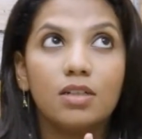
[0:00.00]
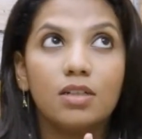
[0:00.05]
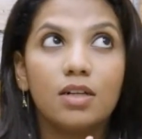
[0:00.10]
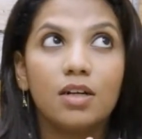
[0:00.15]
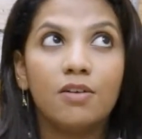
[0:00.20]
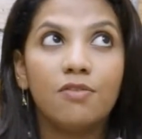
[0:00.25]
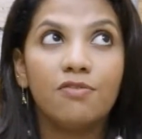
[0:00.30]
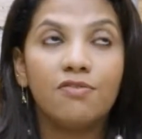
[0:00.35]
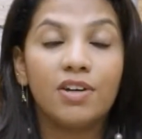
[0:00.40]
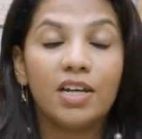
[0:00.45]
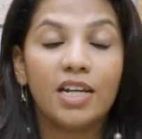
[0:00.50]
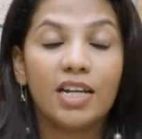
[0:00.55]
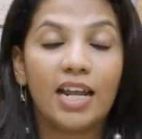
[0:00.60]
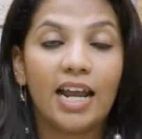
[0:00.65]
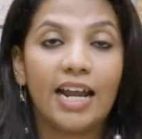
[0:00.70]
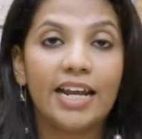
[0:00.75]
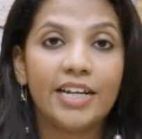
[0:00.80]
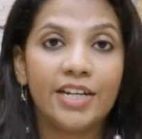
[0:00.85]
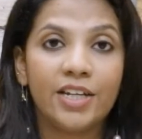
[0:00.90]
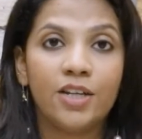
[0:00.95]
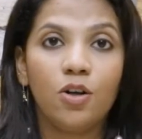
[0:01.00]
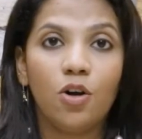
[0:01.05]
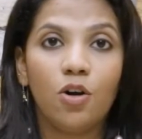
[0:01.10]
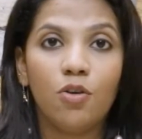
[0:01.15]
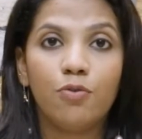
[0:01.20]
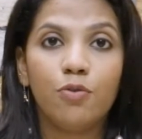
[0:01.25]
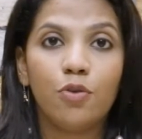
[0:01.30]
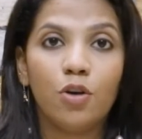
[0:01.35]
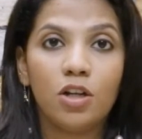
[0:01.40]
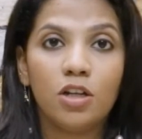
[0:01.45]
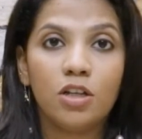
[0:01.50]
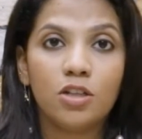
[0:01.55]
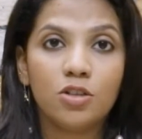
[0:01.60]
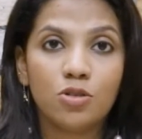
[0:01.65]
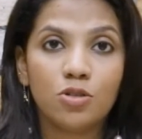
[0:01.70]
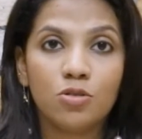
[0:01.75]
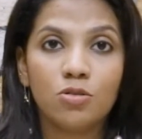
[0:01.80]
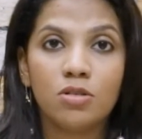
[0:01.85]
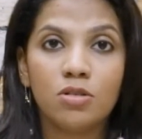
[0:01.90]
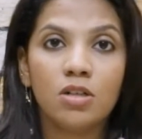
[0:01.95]
a variety of
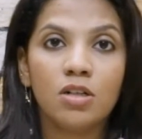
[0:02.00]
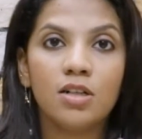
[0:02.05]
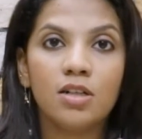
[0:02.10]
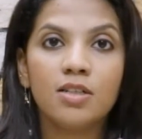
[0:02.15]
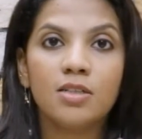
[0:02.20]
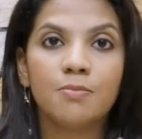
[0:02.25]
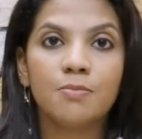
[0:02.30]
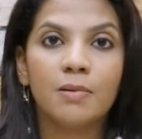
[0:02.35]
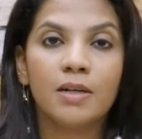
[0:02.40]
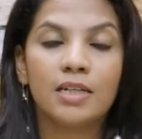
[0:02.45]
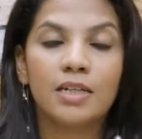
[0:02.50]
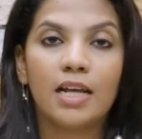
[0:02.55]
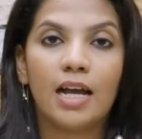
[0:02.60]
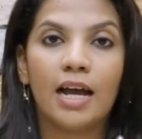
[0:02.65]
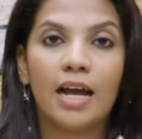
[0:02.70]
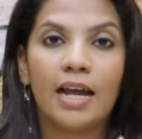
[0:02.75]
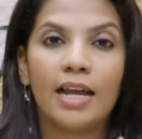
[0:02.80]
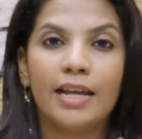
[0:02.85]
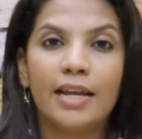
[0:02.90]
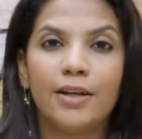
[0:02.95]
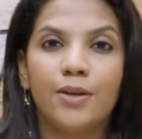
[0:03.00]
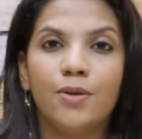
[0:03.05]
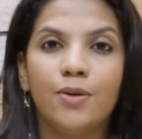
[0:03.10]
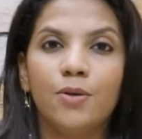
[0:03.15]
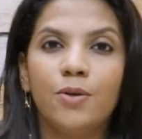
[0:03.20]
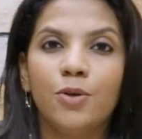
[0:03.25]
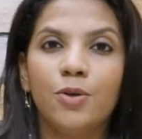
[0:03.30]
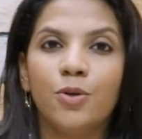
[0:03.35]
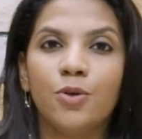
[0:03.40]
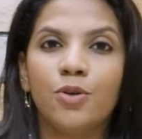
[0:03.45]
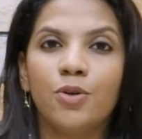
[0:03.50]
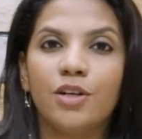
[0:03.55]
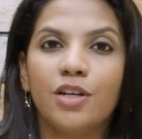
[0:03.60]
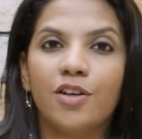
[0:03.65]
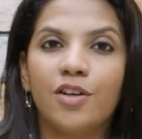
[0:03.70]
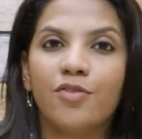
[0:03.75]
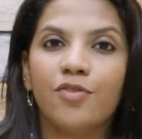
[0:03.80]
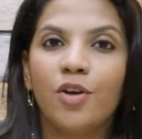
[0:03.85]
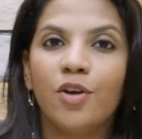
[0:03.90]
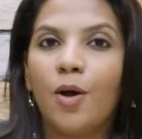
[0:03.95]
wallets to girls, but I don't know
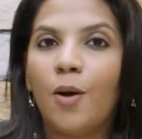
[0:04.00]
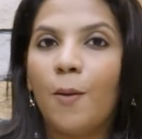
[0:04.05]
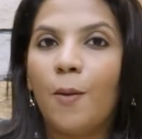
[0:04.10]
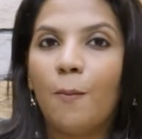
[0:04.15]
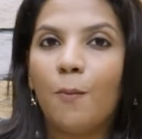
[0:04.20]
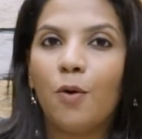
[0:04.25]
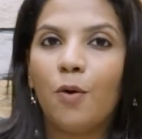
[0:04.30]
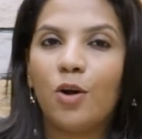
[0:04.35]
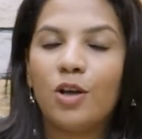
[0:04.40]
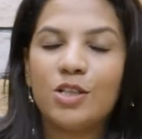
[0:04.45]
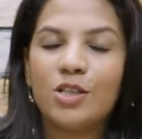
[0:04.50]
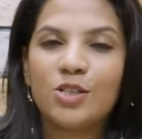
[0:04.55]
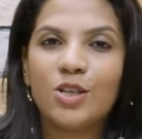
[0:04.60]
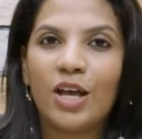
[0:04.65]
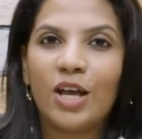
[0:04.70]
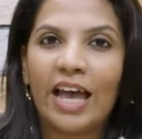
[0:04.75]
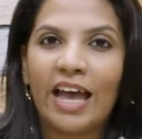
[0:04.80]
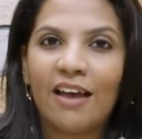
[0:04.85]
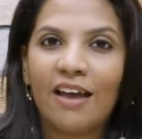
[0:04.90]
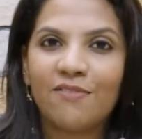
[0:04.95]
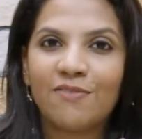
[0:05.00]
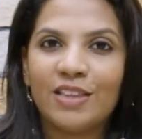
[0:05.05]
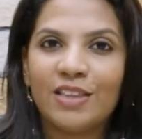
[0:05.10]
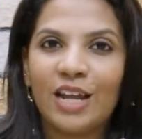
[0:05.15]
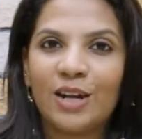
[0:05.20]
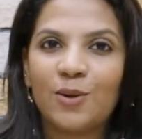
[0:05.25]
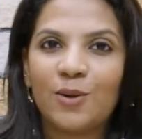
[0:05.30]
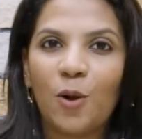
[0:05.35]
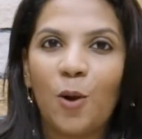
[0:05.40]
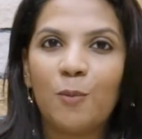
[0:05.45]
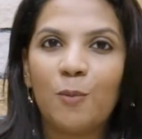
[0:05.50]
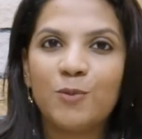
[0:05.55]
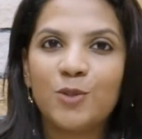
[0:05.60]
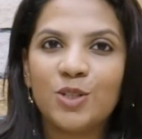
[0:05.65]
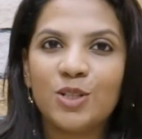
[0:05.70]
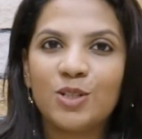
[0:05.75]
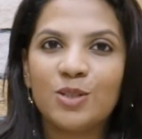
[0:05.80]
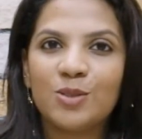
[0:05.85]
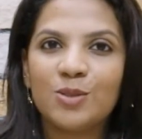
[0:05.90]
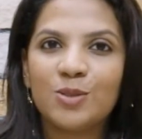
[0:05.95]
if boys have that
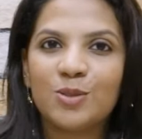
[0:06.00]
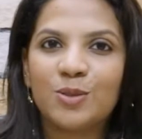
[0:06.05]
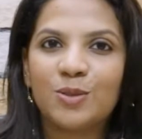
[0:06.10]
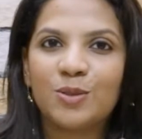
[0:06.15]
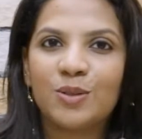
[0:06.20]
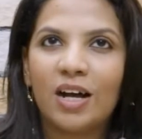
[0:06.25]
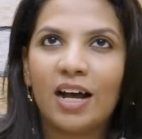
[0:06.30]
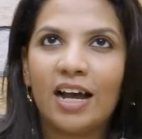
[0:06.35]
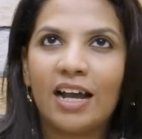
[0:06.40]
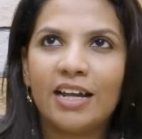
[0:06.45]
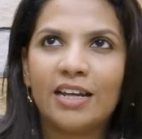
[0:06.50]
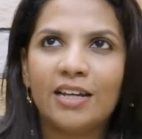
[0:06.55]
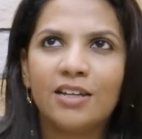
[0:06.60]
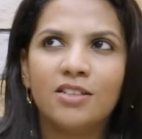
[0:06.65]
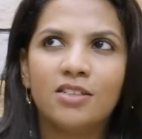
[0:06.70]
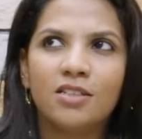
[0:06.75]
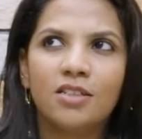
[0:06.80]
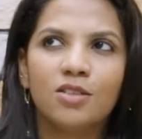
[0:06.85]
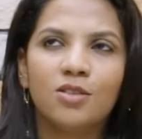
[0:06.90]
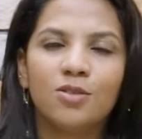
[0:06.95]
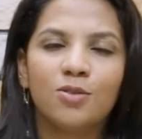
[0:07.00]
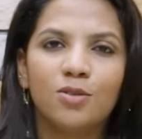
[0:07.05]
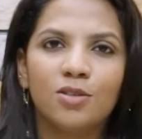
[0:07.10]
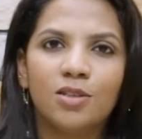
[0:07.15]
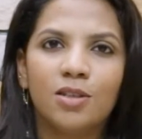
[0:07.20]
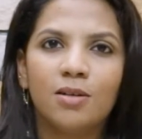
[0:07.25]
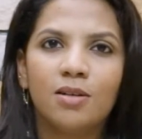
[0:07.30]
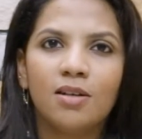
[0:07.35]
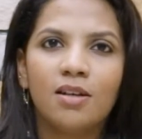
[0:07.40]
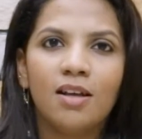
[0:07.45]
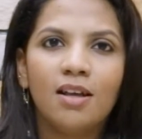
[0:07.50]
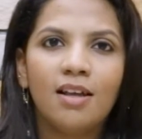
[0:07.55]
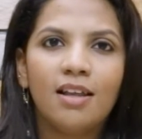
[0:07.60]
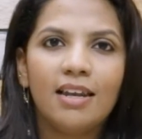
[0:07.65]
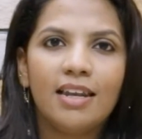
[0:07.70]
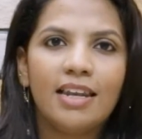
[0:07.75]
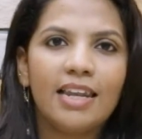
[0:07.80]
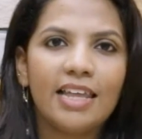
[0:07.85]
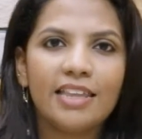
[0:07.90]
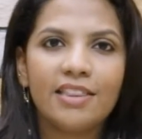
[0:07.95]
option, so I just know the
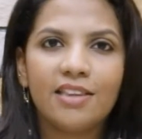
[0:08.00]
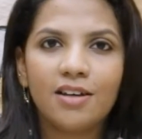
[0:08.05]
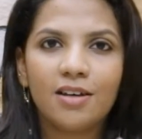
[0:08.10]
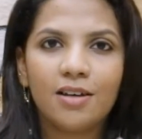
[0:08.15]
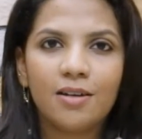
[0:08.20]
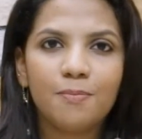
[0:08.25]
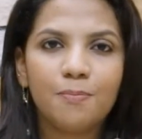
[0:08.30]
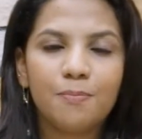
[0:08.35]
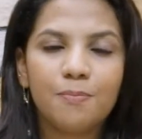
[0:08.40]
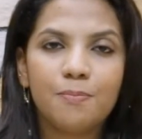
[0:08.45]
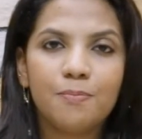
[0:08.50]
leather